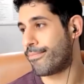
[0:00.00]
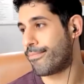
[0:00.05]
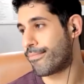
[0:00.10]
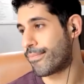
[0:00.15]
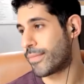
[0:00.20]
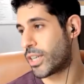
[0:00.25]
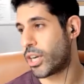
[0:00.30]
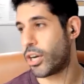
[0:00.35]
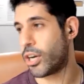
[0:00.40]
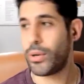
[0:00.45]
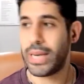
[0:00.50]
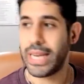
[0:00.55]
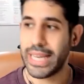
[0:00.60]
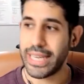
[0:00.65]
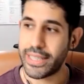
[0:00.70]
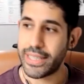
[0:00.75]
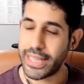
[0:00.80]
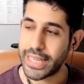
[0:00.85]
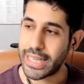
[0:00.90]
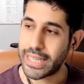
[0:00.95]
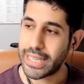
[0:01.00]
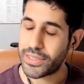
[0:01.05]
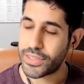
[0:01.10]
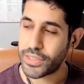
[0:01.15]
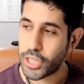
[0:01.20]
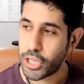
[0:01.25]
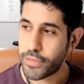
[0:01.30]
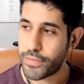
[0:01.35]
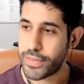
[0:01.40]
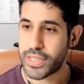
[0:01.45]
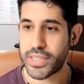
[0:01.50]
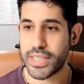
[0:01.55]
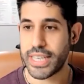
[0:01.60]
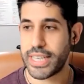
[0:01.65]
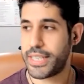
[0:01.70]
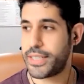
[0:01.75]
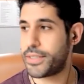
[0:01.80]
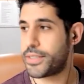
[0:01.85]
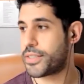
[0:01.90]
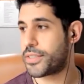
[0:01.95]
co-leading at
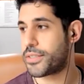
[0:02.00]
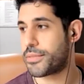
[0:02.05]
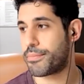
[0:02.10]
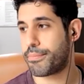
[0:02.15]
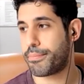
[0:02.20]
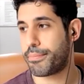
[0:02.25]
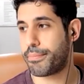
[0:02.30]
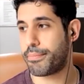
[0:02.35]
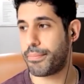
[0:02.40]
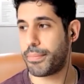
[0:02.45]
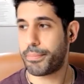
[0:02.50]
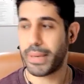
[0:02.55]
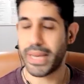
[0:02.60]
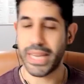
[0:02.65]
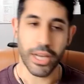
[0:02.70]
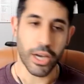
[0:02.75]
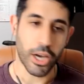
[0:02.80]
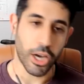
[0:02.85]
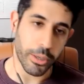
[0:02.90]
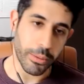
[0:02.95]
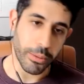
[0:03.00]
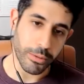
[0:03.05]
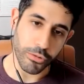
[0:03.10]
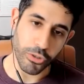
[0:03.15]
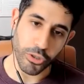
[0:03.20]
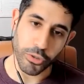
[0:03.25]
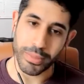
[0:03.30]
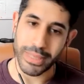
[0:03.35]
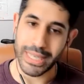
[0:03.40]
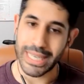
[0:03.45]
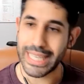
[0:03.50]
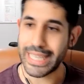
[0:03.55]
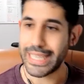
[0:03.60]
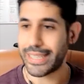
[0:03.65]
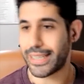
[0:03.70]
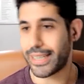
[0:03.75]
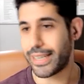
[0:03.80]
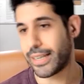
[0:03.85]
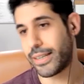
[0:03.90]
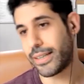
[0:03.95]
services, being a home group
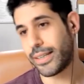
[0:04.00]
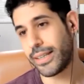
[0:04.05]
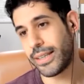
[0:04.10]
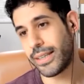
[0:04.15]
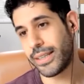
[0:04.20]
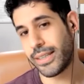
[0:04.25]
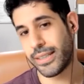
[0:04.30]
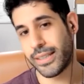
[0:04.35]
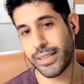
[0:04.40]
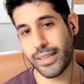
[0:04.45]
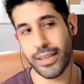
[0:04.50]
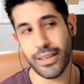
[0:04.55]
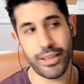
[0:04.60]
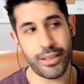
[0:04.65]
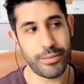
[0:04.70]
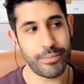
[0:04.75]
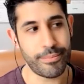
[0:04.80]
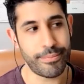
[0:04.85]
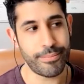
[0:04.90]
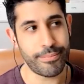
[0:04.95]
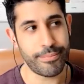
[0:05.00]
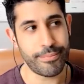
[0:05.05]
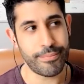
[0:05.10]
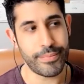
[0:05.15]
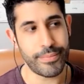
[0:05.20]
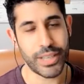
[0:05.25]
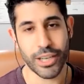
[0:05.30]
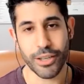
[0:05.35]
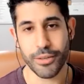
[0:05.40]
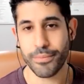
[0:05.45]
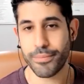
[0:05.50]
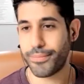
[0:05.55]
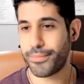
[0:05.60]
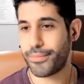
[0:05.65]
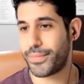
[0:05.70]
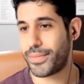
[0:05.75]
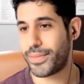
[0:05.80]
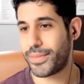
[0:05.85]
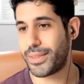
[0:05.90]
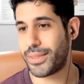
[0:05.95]
leader,
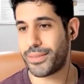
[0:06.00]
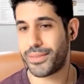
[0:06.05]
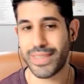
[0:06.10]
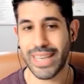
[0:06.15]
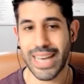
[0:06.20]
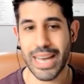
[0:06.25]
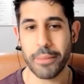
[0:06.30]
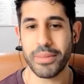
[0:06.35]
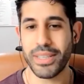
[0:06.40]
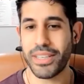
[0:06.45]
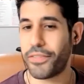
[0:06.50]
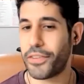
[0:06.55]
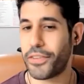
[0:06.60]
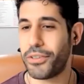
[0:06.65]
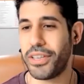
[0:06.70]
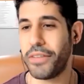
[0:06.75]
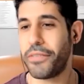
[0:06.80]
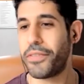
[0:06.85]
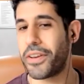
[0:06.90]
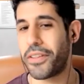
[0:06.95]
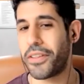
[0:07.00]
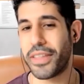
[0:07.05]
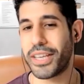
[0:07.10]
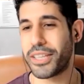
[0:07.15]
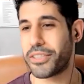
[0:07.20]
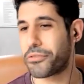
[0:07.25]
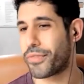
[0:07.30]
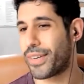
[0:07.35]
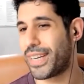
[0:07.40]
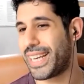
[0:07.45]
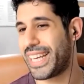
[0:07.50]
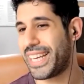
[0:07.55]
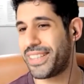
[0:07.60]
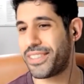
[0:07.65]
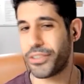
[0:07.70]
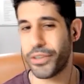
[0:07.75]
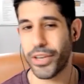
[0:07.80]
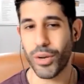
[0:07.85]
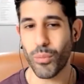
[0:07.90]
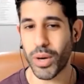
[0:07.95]
dabbed in a few different things, really,
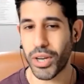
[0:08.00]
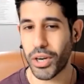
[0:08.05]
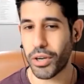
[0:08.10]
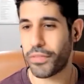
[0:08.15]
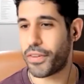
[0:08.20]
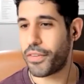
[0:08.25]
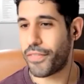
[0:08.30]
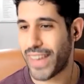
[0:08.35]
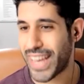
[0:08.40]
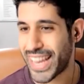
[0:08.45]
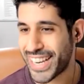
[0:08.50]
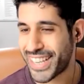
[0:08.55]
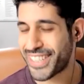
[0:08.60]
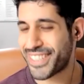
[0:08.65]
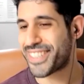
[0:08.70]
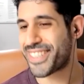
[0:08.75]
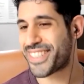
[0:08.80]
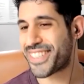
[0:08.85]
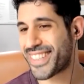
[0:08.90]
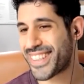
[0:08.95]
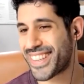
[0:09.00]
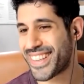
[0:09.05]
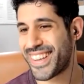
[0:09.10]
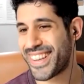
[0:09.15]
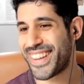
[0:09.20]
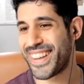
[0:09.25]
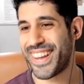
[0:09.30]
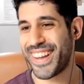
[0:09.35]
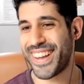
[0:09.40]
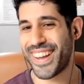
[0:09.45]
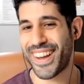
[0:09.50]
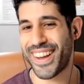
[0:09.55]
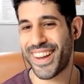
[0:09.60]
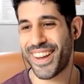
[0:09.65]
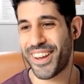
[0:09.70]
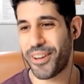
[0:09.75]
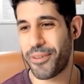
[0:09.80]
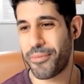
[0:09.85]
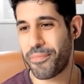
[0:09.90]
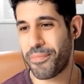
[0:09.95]
doing one-off events.
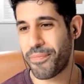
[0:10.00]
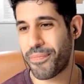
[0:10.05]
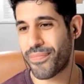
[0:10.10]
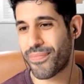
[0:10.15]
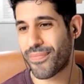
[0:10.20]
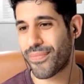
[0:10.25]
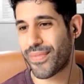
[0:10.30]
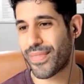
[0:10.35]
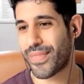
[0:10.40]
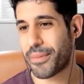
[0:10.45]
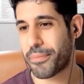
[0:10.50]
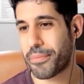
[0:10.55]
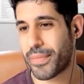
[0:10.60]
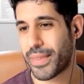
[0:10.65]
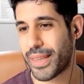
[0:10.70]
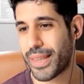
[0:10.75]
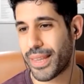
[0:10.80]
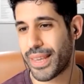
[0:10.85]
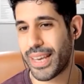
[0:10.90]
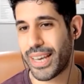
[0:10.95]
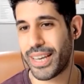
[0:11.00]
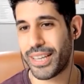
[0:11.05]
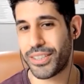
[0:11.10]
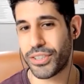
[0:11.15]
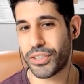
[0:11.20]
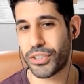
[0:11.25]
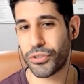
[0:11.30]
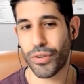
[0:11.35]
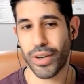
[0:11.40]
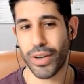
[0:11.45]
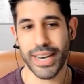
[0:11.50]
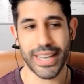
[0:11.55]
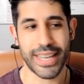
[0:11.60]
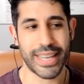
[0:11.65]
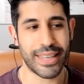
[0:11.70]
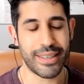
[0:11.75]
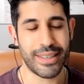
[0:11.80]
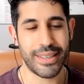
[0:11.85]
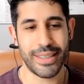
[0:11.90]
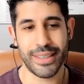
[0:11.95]
Just trying to
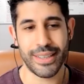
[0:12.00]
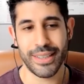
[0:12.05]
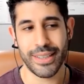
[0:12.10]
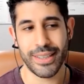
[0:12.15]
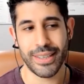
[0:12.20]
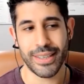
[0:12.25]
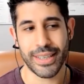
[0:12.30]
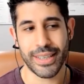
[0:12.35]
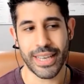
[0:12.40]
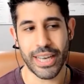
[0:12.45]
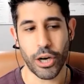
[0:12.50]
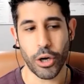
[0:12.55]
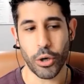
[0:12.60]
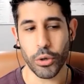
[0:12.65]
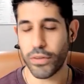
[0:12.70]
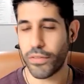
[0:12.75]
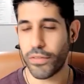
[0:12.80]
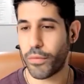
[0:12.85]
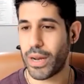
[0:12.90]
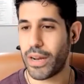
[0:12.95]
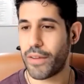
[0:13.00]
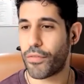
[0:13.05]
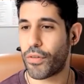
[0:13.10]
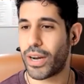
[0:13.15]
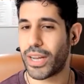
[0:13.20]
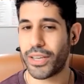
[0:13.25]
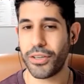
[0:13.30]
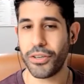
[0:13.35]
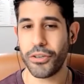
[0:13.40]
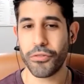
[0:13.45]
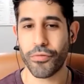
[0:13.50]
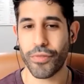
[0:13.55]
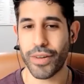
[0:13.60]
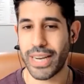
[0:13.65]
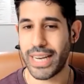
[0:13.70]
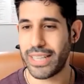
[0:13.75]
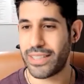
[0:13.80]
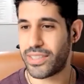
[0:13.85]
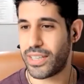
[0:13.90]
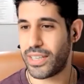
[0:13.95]
get hold of whatever I could,
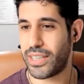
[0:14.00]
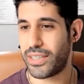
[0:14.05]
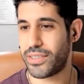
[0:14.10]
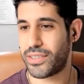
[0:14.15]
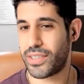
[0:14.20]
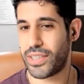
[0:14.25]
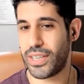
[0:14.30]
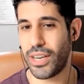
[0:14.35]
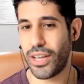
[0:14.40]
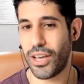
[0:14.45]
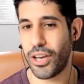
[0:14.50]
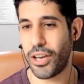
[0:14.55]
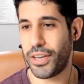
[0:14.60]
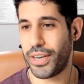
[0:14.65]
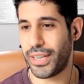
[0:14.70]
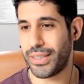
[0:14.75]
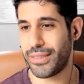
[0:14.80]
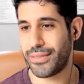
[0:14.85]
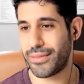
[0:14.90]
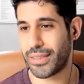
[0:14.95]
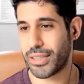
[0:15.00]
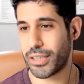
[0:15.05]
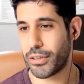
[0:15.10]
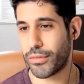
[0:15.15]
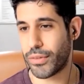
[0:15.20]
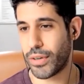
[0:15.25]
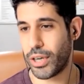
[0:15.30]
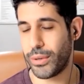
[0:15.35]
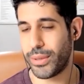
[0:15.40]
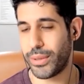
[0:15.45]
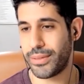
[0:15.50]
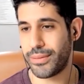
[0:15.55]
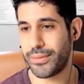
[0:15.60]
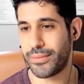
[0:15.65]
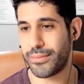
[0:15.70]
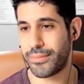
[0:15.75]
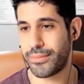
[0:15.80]
really, to learn and grow and